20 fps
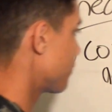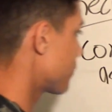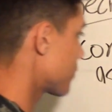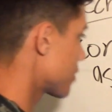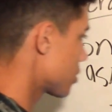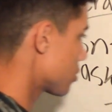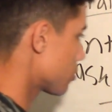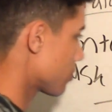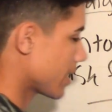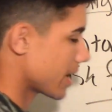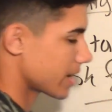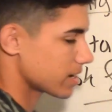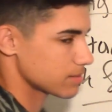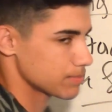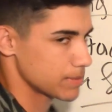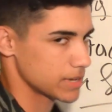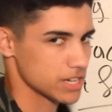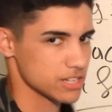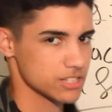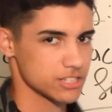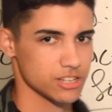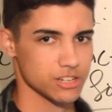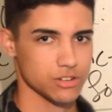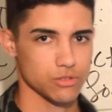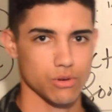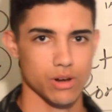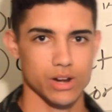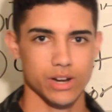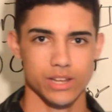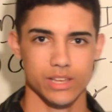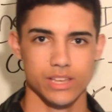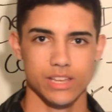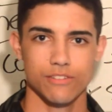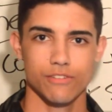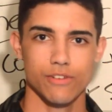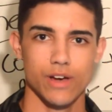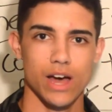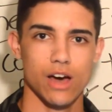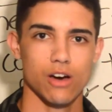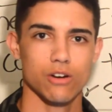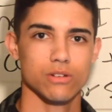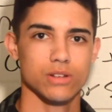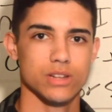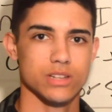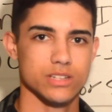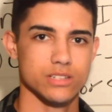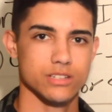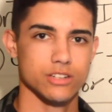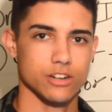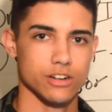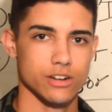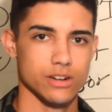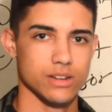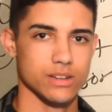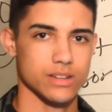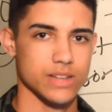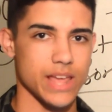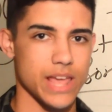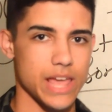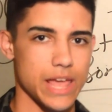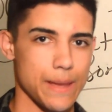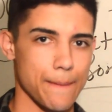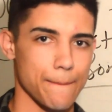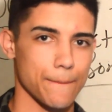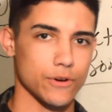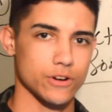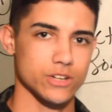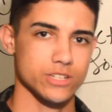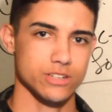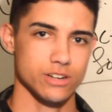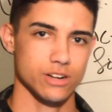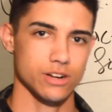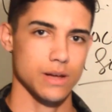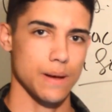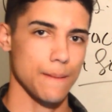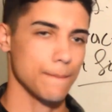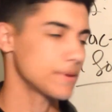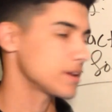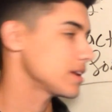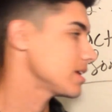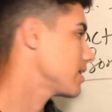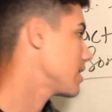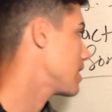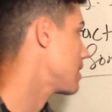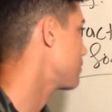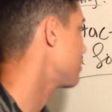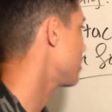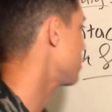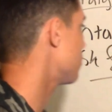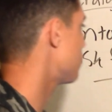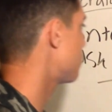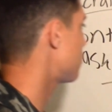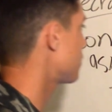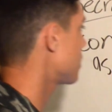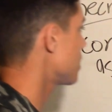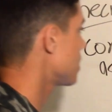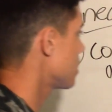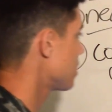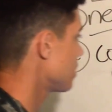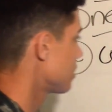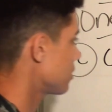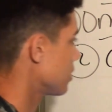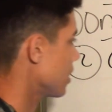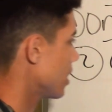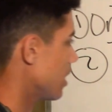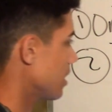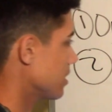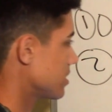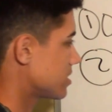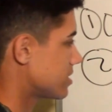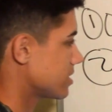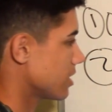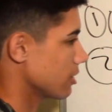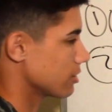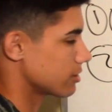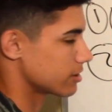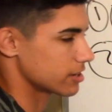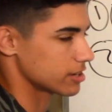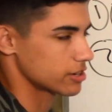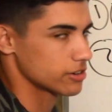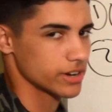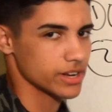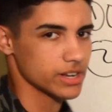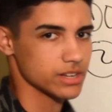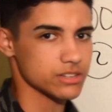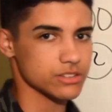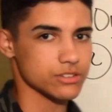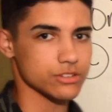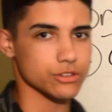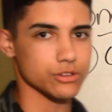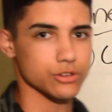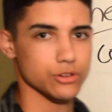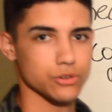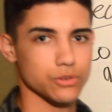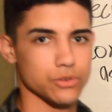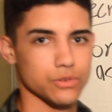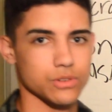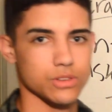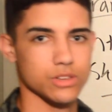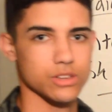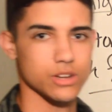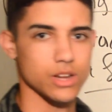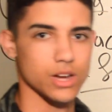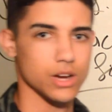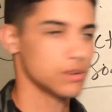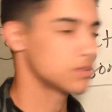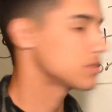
correct, because you don't want to give out a certain name or a certain company name if the seller agreed to, you know,